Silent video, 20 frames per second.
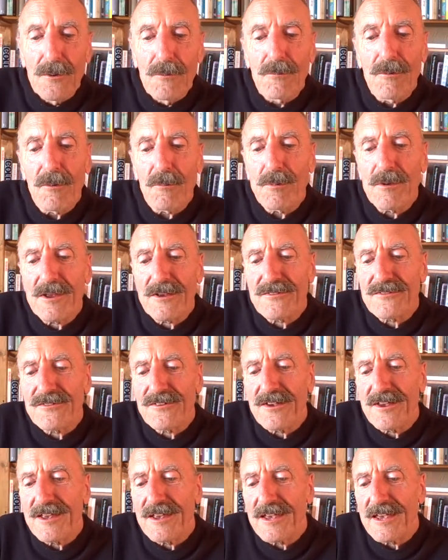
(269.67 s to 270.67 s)
What we are
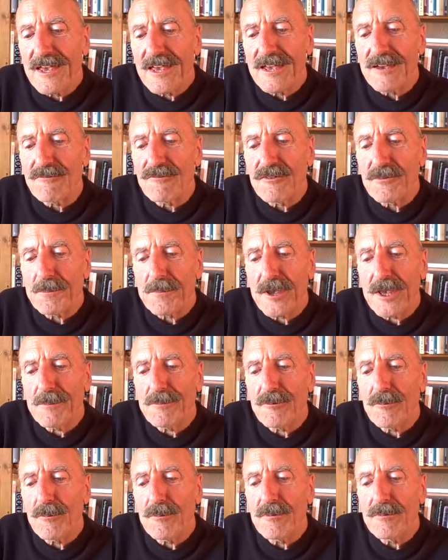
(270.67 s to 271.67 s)
seeing here is
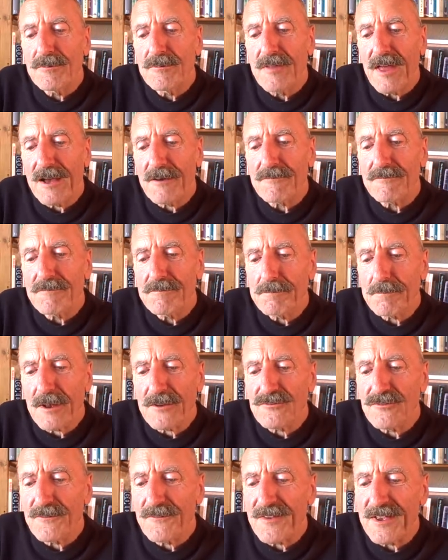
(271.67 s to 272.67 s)
people without
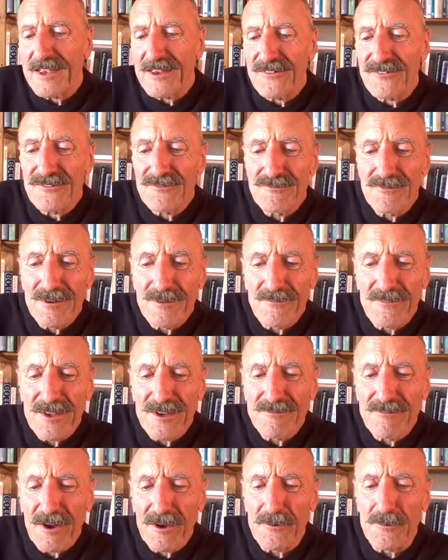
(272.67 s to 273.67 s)
much of a history of
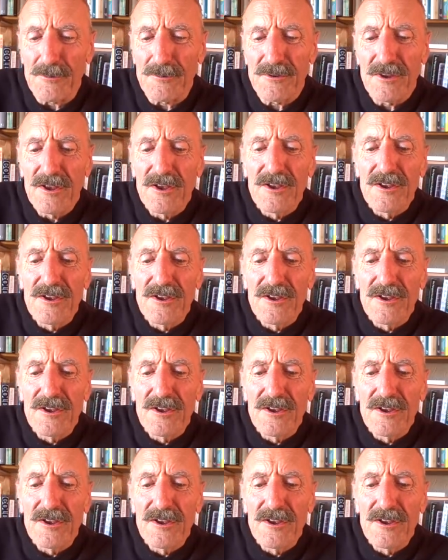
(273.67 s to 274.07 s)
their own